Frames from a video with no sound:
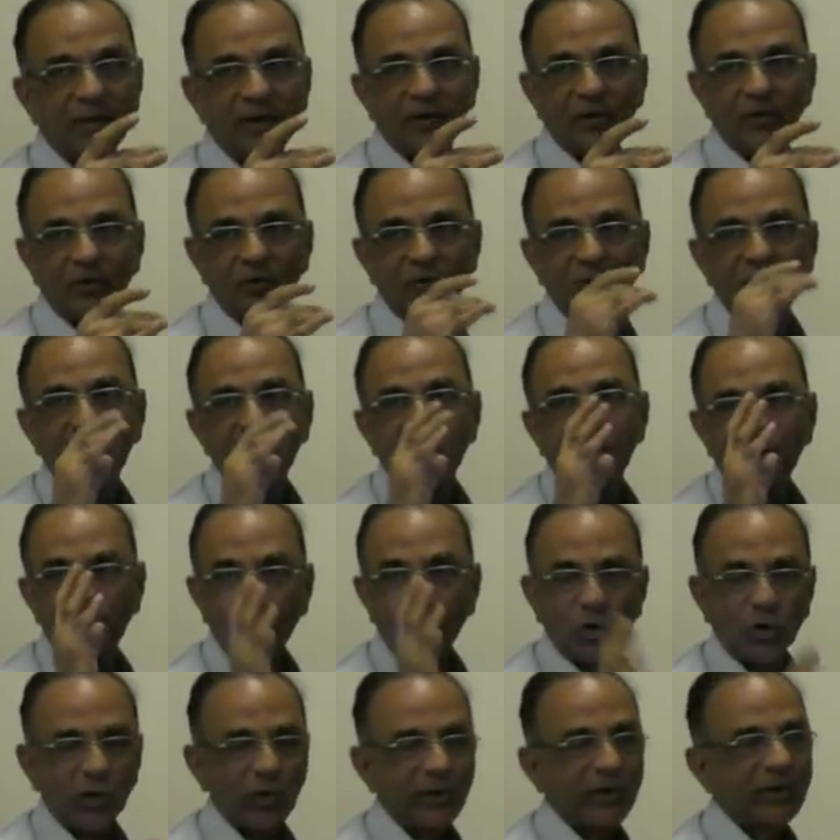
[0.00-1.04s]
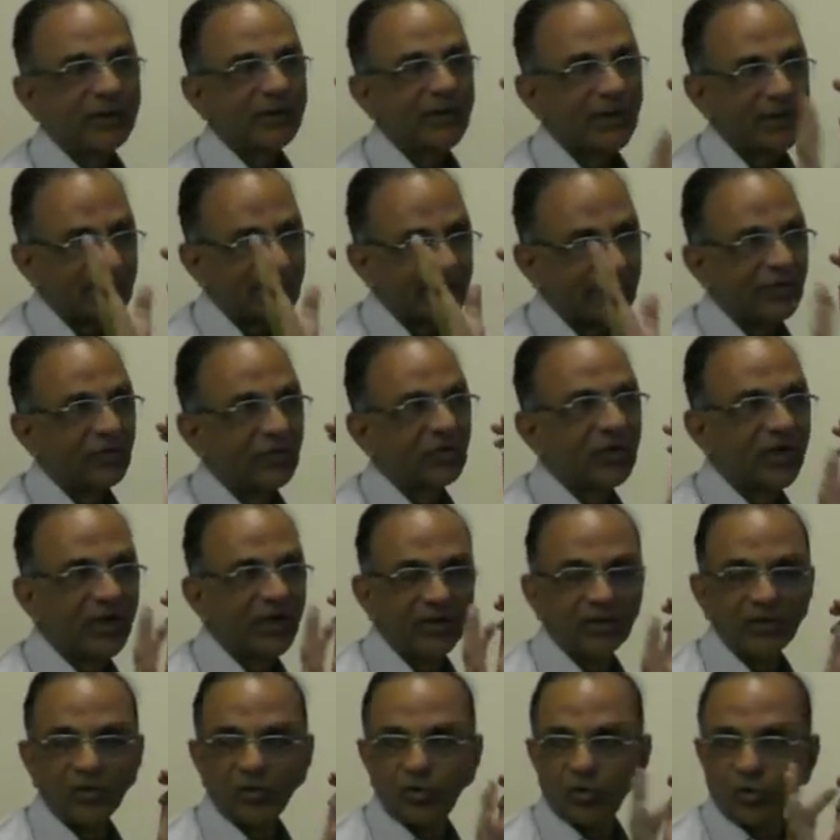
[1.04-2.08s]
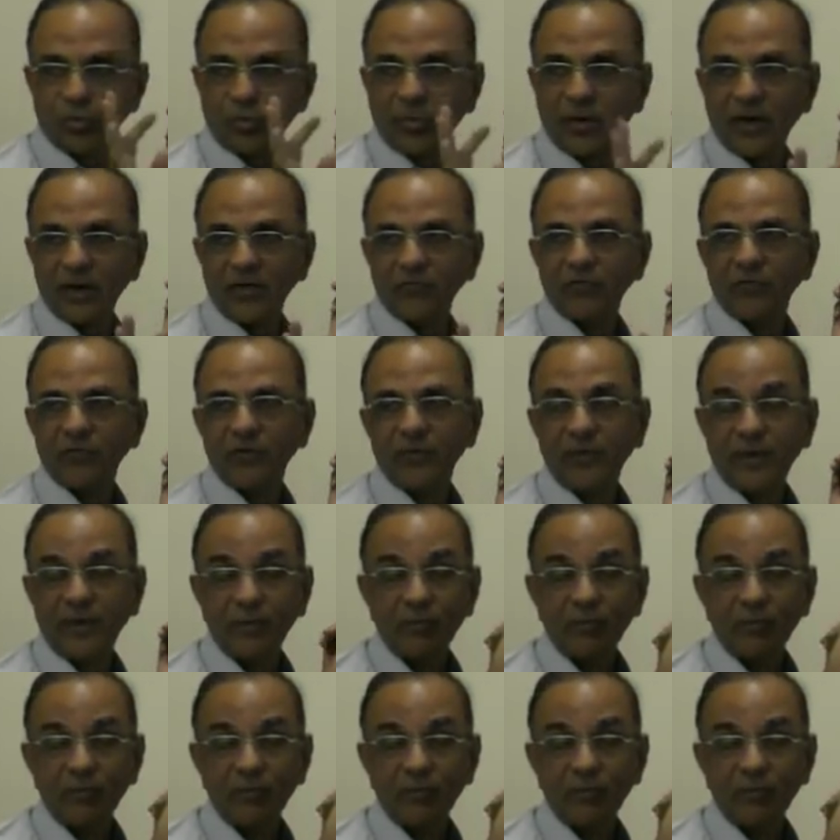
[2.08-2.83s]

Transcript: by you, knowing that this is a supine film.